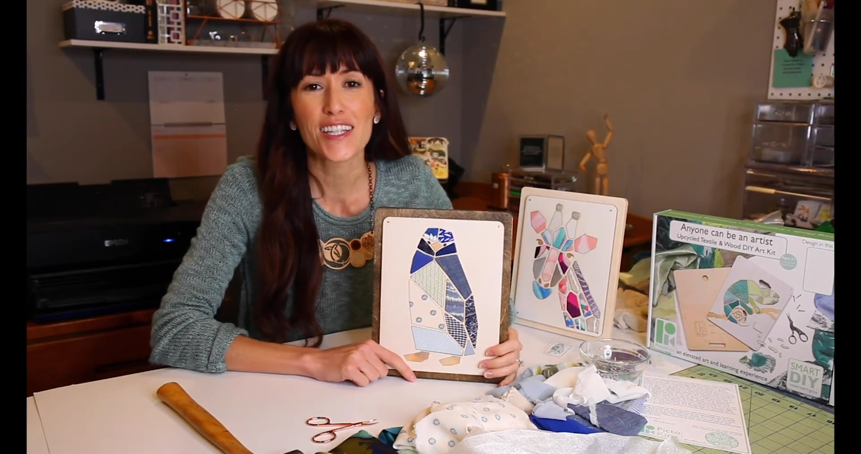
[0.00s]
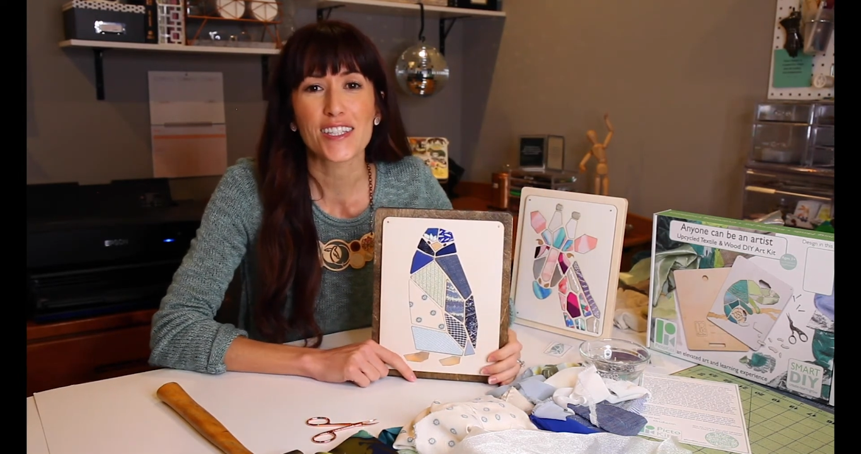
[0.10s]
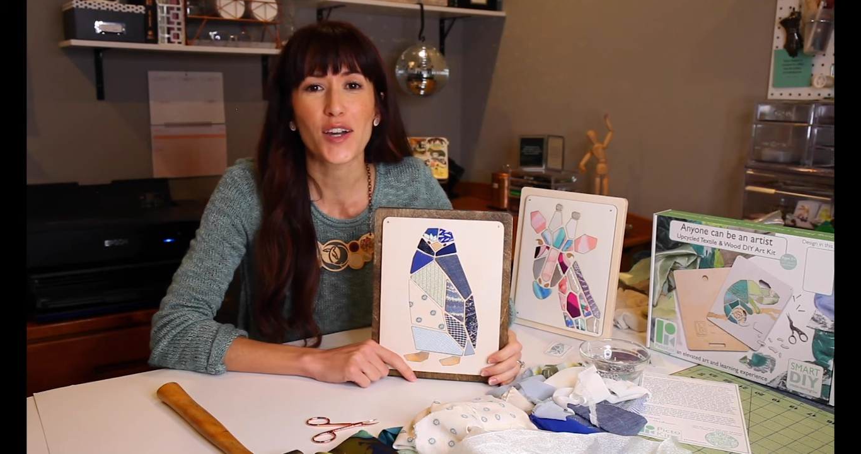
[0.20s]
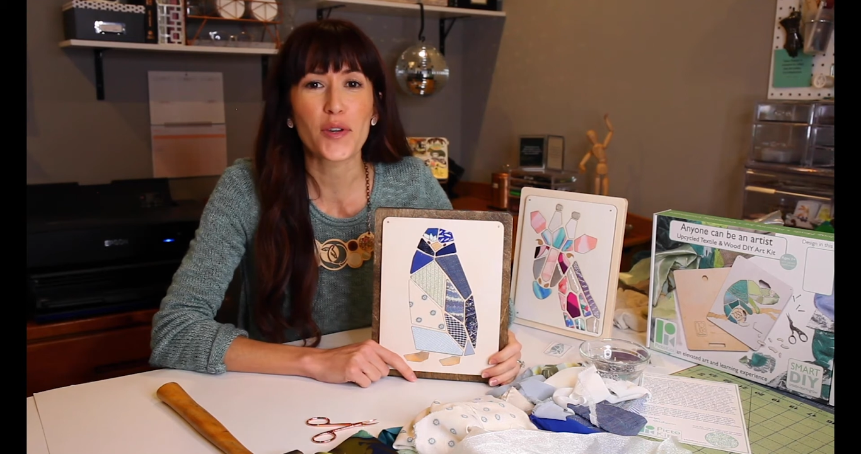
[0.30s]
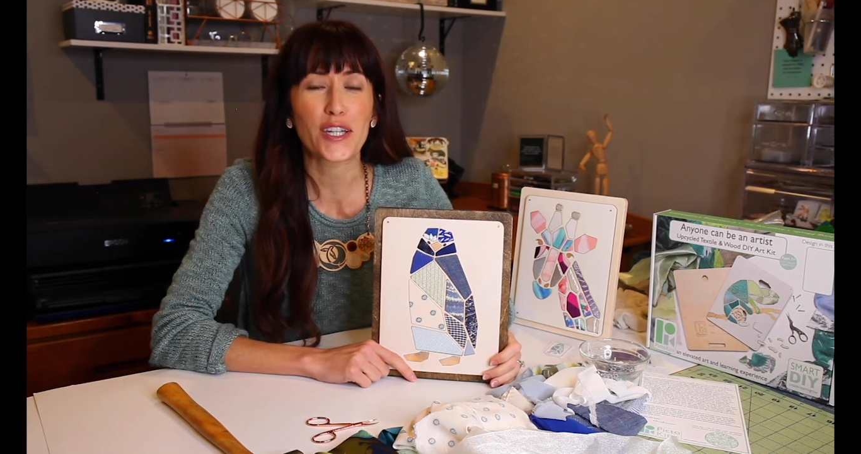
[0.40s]

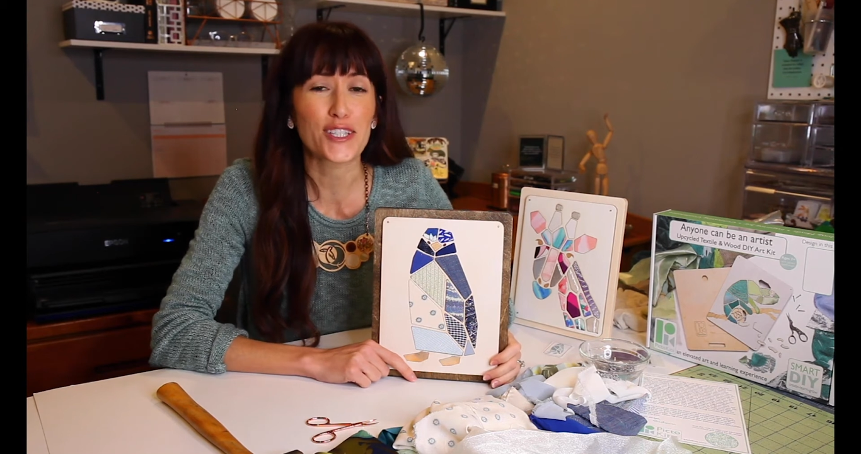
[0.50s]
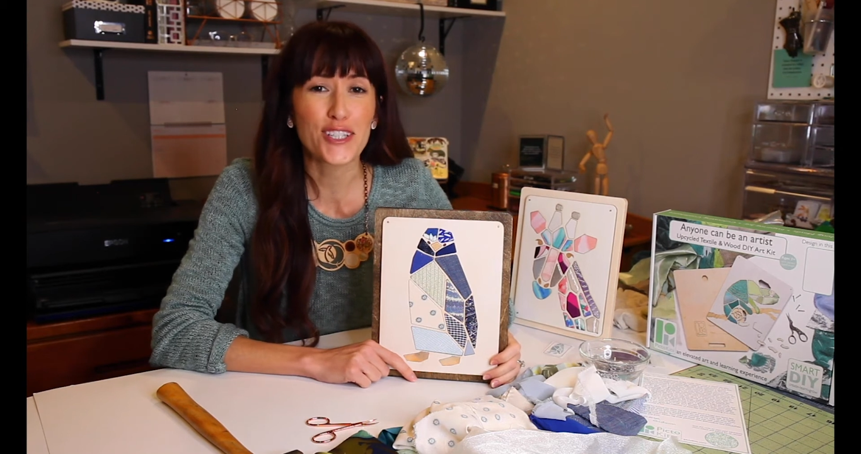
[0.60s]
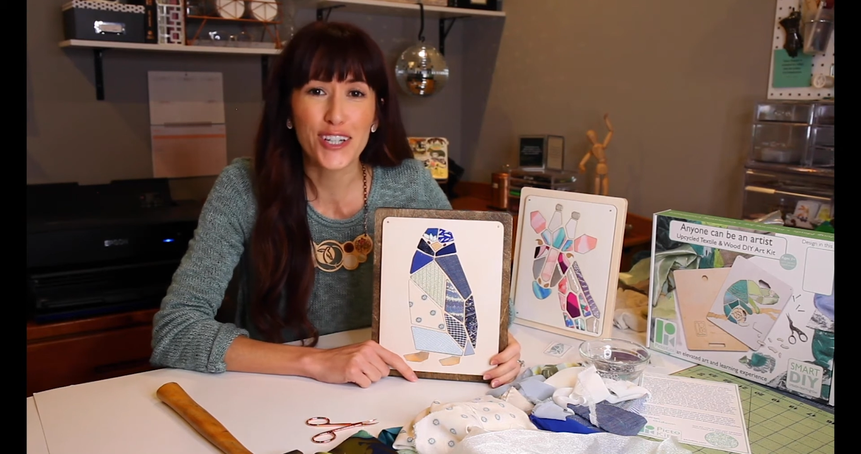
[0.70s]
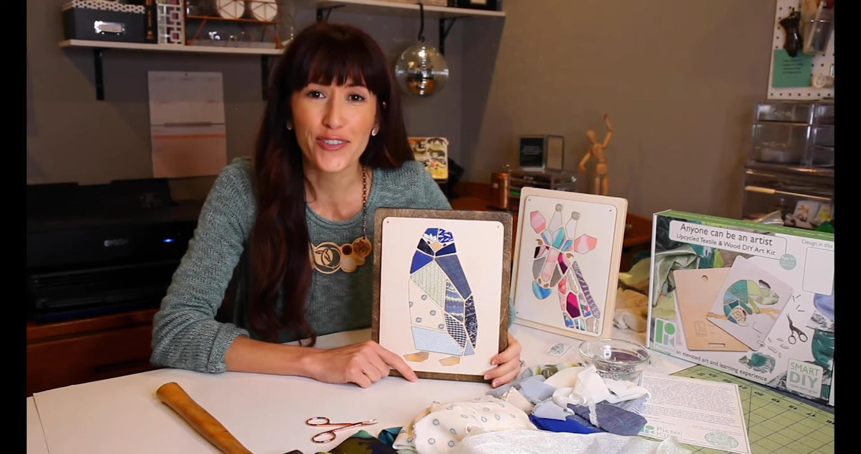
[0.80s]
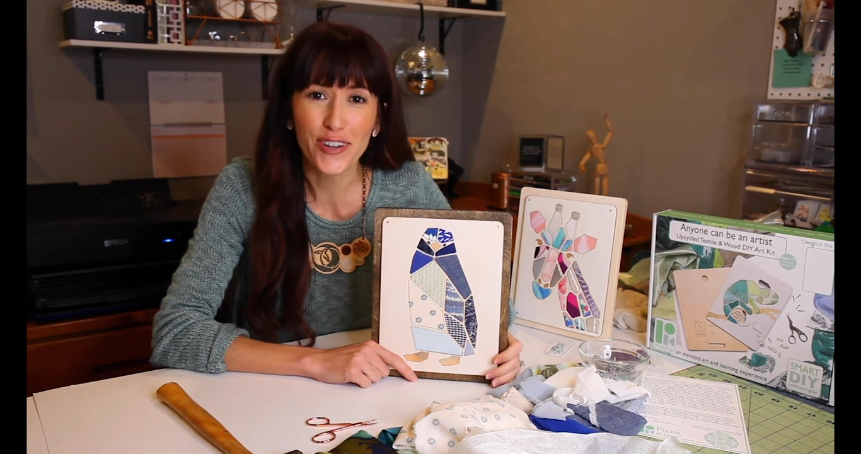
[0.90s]
so we can
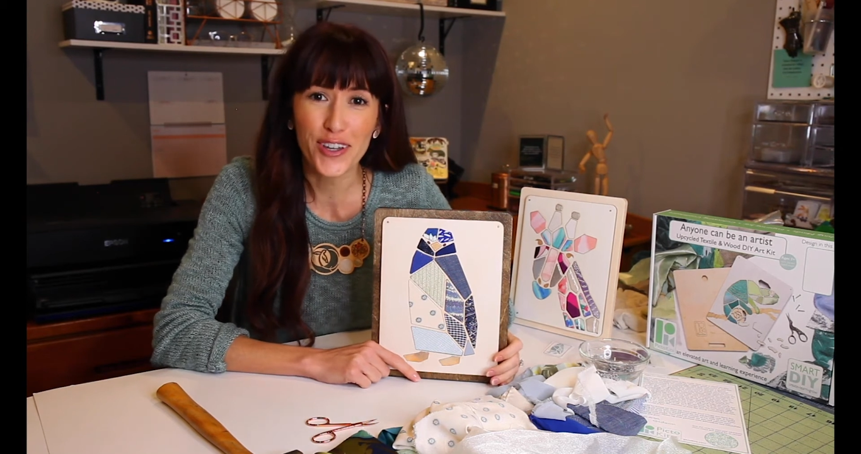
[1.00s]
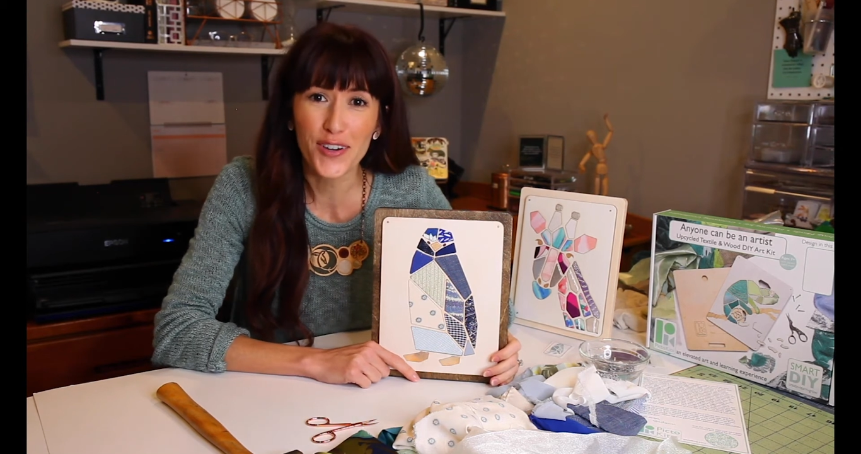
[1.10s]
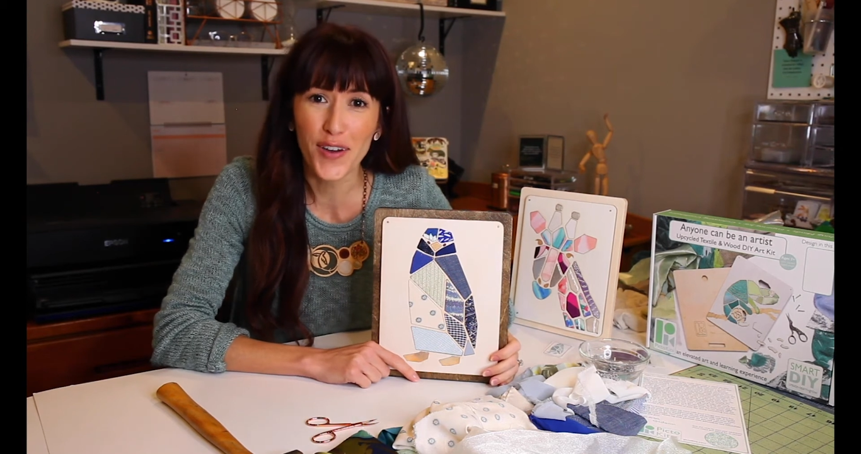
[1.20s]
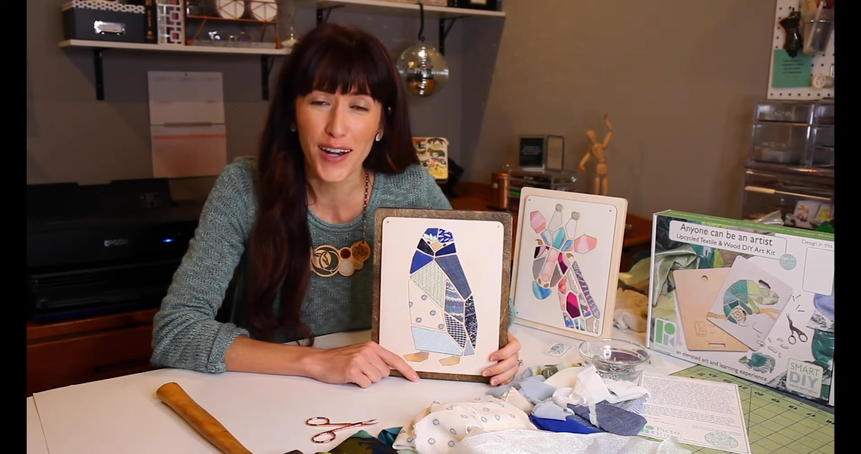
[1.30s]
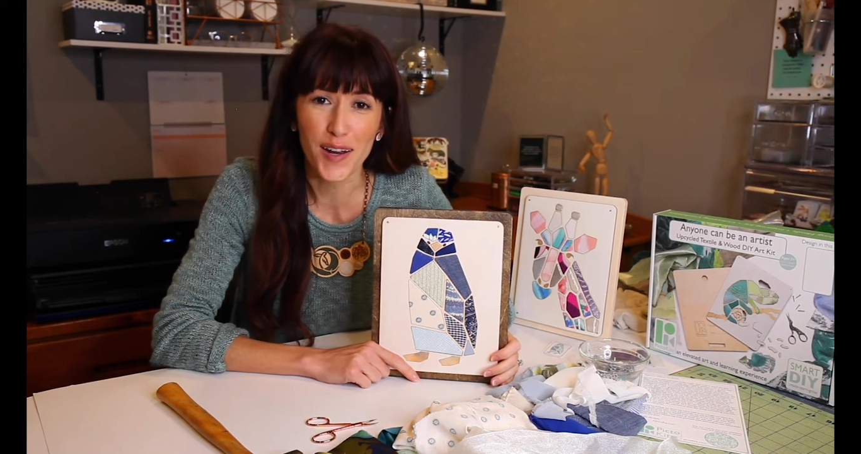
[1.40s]
cheer for you and